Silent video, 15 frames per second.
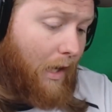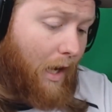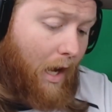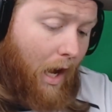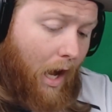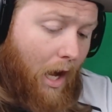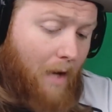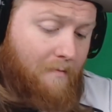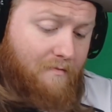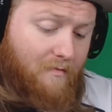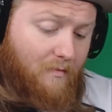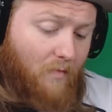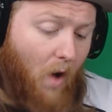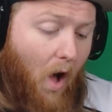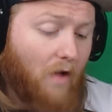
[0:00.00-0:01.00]

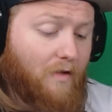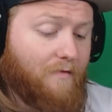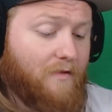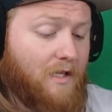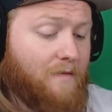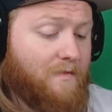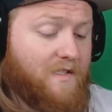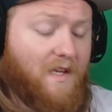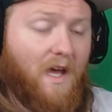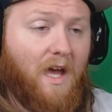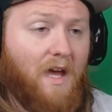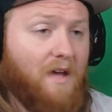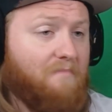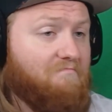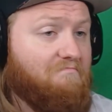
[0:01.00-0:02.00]
All of them
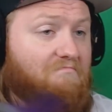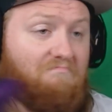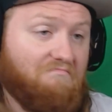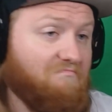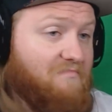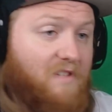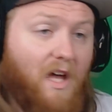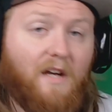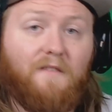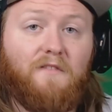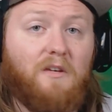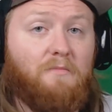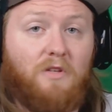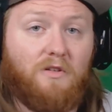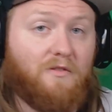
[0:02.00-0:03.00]
say none of
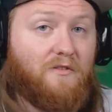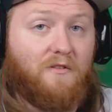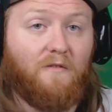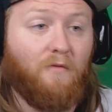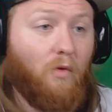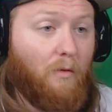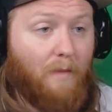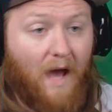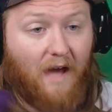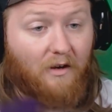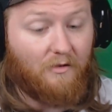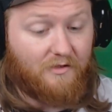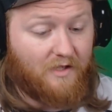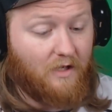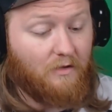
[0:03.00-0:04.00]
them use the 4
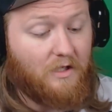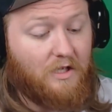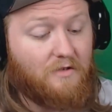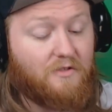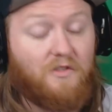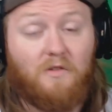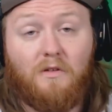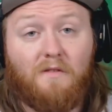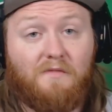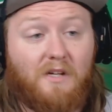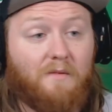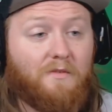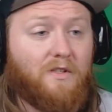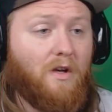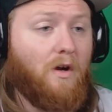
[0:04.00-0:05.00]
paddles, they only use 2 of
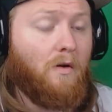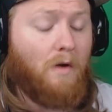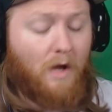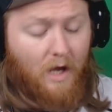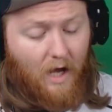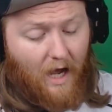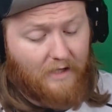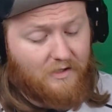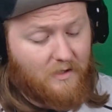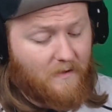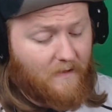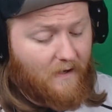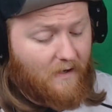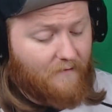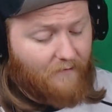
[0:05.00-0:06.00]
them. So I
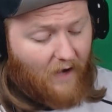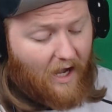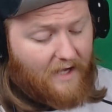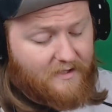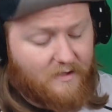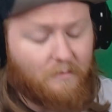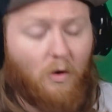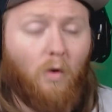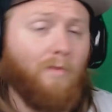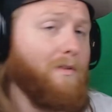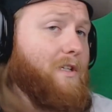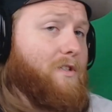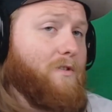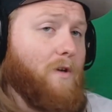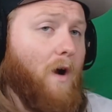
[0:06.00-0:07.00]
took their advice. I'm
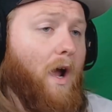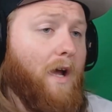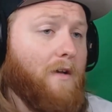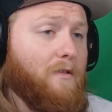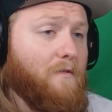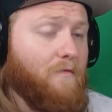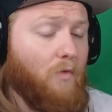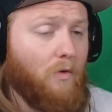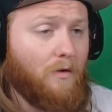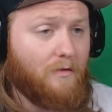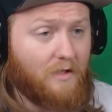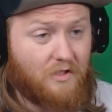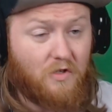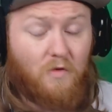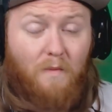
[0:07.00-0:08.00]
only trying
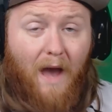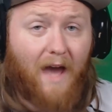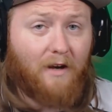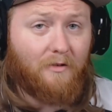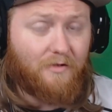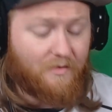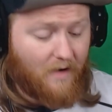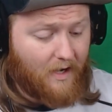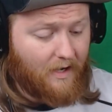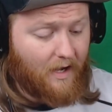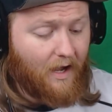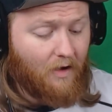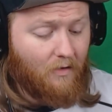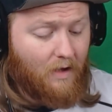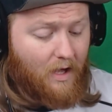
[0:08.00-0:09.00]
the 2 paddles right
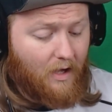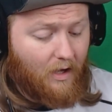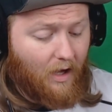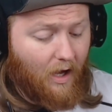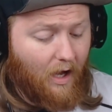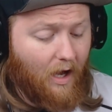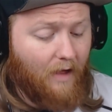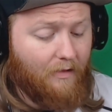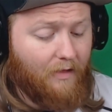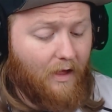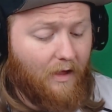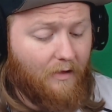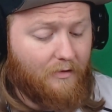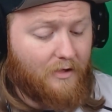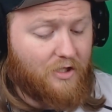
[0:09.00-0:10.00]
now,
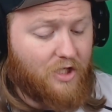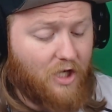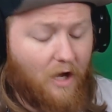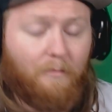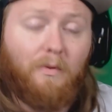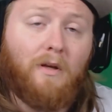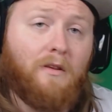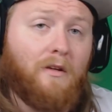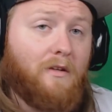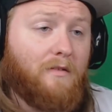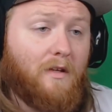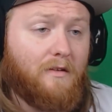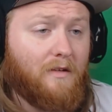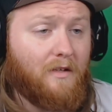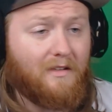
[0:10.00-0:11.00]
the jump and
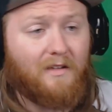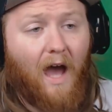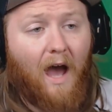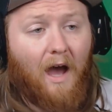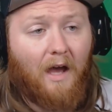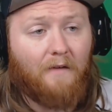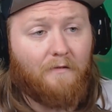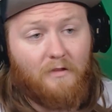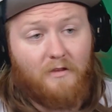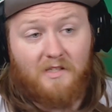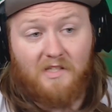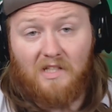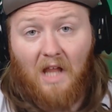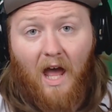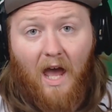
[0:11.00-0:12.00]
the dive or the
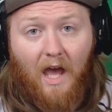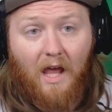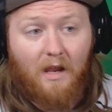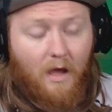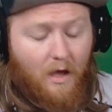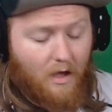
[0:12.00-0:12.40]
slide.